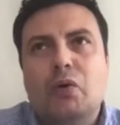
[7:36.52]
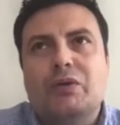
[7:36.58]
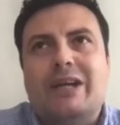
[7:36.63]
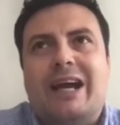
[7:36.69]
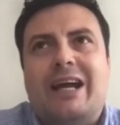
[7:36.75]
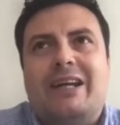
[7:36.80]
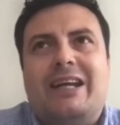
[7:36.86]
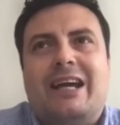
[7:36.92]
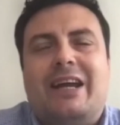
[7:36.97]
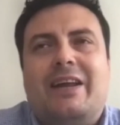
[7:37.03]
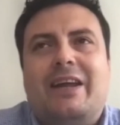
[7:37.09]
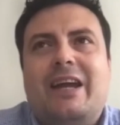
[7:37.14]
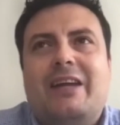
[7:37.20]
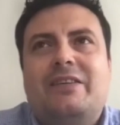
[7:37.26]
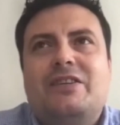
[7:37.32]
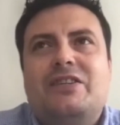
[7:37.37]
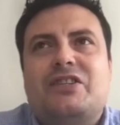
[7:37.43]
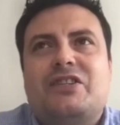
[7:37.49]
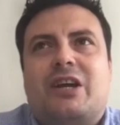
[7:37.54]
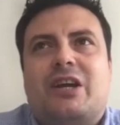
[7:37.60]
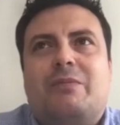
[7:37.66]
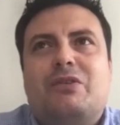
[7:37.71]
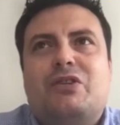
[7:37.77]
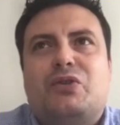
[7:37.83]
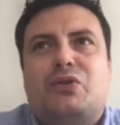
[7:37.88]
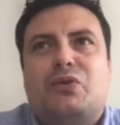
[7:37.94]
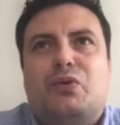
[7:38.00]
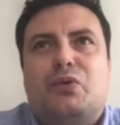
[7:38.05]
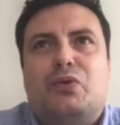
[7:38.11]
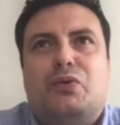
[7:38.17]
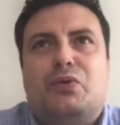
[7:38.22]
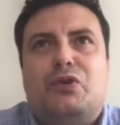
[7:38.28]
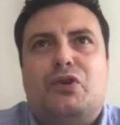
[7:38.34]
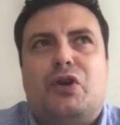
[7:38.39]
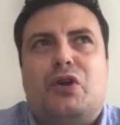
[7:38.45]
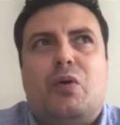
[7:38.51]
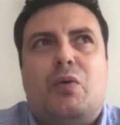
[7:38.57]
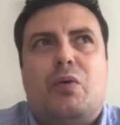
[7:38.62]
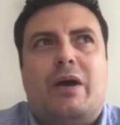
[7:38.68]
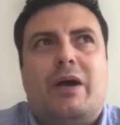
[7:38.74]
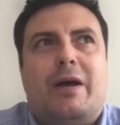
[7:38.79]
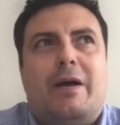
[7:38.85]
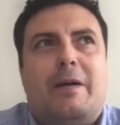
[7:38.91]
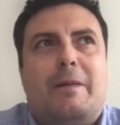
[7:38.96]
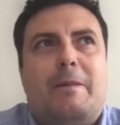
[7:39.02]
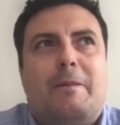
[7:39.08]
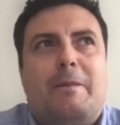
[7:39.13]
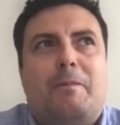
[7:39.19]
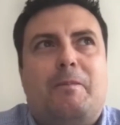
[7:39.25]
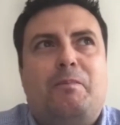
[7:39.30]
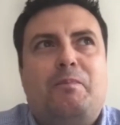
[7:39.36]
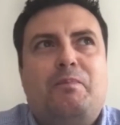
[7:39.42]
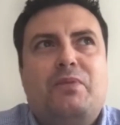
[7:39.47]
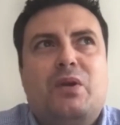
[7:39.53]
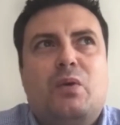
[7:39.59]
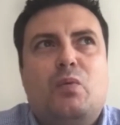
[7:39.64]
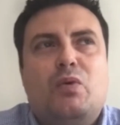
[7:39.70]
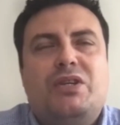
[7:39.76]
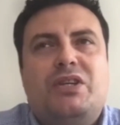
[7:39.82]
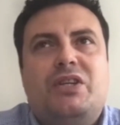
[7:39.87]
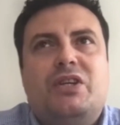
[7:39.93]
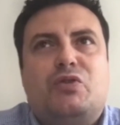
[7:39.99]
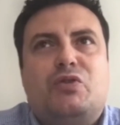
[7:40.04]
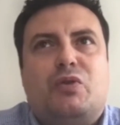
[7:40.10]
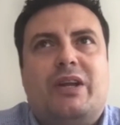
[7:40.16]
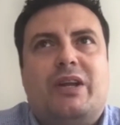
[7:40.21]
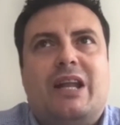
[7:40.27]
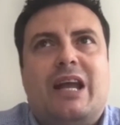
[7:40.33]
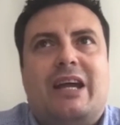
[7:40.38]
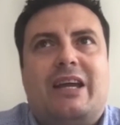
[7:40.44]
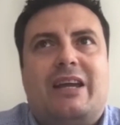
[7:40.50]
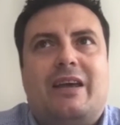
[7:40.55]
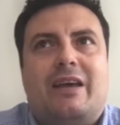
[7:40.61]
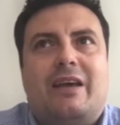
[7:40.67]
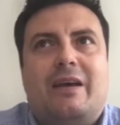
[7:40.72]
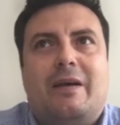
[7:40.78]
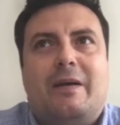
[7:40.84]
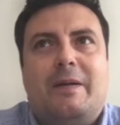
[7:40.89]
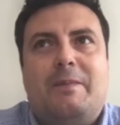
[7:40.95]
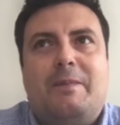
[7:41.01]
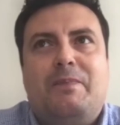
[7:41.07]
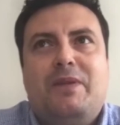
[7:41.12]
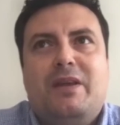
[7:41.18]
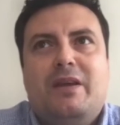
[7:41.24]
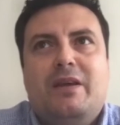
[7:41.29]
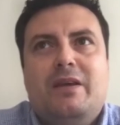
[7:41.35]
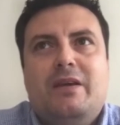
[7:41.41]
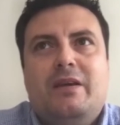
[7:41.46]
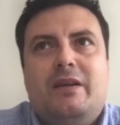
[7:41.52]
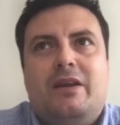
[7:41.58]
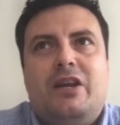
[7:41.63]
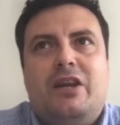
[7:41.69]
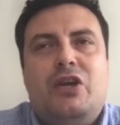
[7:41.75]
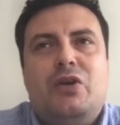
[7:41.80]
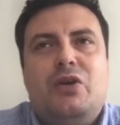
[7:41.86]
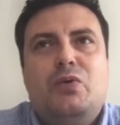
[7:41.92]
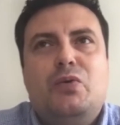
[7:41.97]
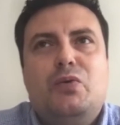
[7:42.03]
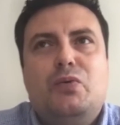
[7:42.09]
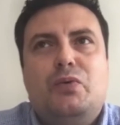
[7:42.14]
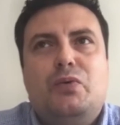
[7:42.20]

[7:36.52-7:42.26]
the idea in this term is to, you know, we see the trend like new